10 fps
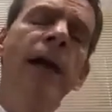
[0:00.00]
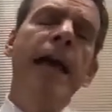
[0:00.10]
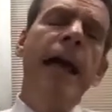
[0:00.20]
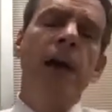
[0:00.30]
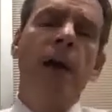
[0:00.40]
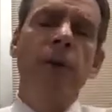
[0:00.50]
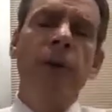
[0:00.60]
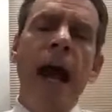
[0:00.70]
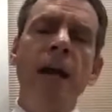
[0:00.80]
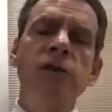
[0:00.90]
and all of
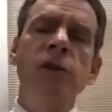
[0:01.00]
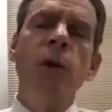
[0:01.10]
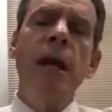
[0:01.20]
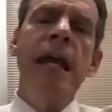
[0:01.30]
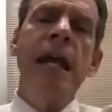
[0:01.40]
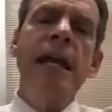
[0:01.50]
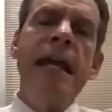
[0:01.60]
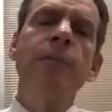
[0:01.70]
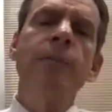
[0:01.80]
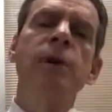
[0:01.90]
that. So it
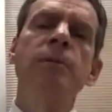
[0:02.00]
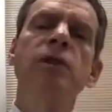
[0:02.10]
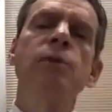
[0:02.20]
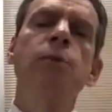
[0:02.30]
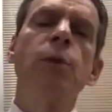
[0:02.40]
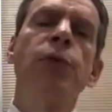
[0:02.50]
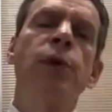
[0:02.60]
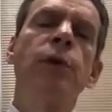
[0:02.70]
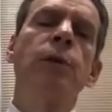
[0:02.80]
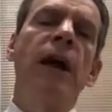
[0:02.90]
enables a much more
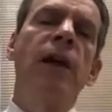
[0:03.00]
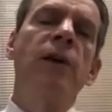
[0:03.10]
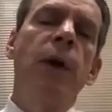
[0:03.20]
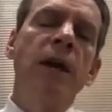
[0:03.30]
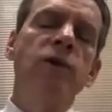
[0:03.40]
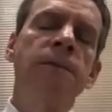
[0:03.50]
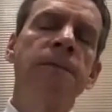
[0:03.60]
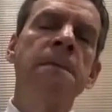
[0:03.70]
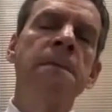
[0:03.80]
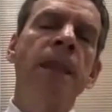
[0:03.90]
thorough evaluation
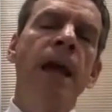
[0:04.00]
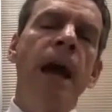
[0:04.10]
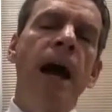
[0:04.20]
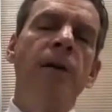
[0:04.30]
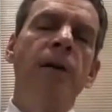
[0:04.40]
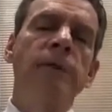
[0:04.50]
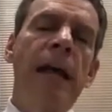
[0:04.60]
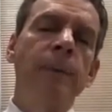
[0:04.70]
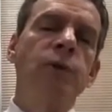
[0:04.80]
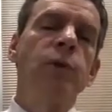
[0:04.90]
of
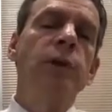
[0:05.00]
laboratories'